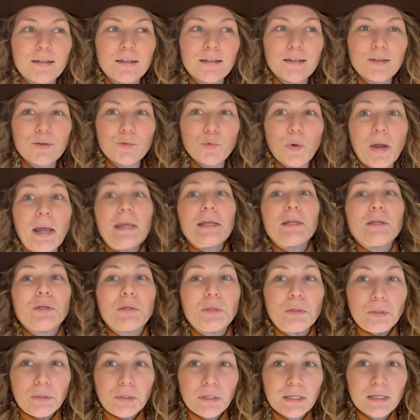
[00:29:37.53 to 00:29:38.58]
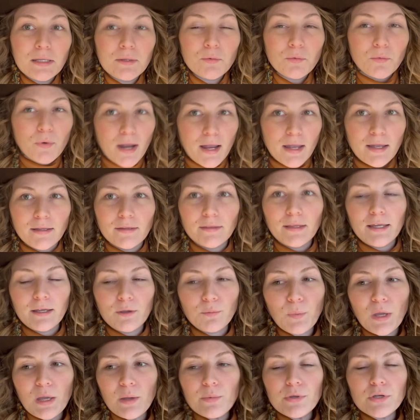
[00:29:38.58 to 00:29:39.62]
regularly, right?
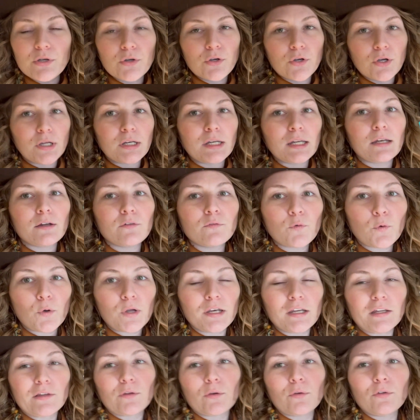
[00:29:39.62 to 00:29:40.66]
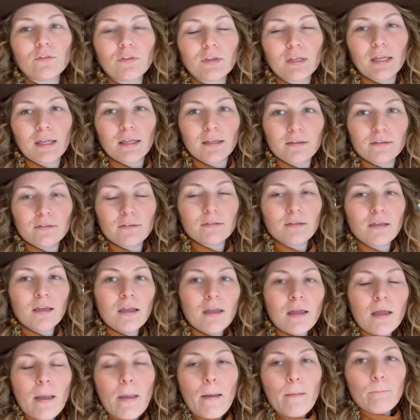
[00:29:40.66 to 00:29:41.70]
Like maybe you're good at avoiding those things
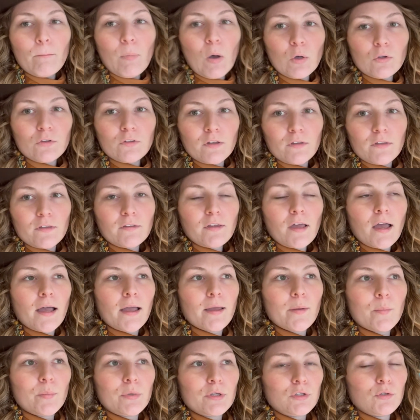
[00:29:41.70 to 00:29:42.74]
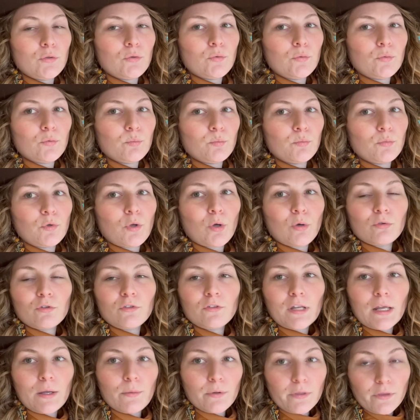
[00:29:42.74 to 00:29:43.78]
most of the time, but you go
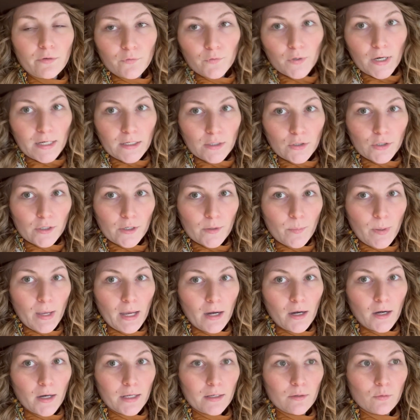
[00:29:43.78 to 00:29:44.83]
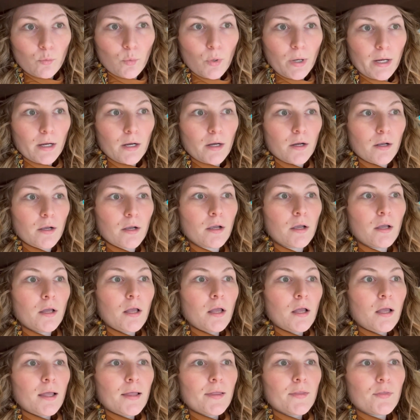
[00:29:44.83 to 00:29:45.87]
stay with a friend or a parent where
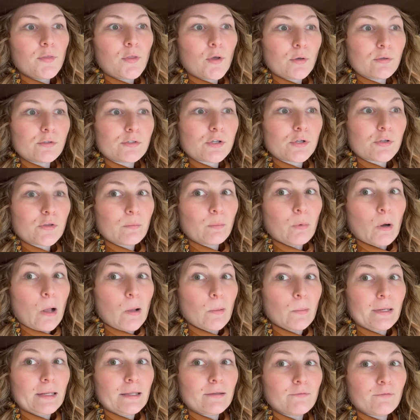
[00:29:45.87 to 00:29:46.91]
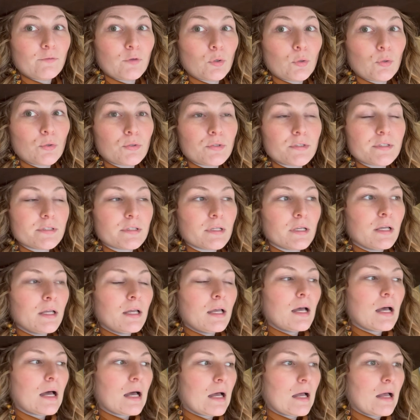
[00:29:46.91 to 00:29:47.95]
those are the prominent foods.
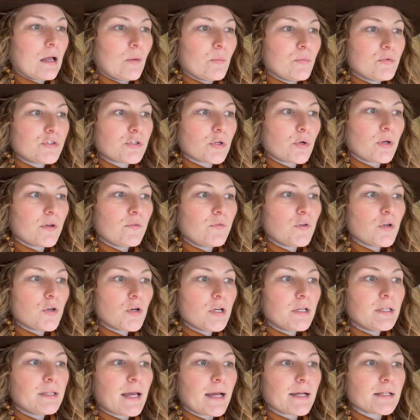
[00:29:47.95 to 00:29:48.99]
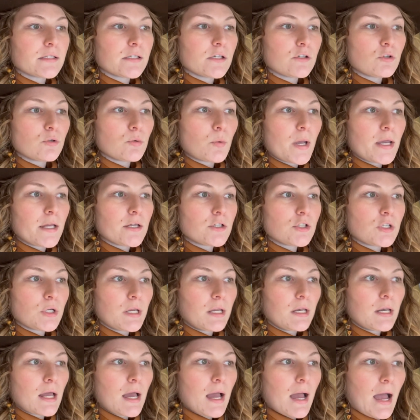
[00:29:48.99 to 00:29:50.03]
So if you're in that
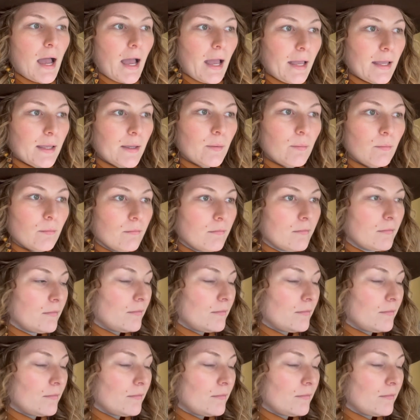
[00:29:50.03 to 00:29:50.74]
situation, I'm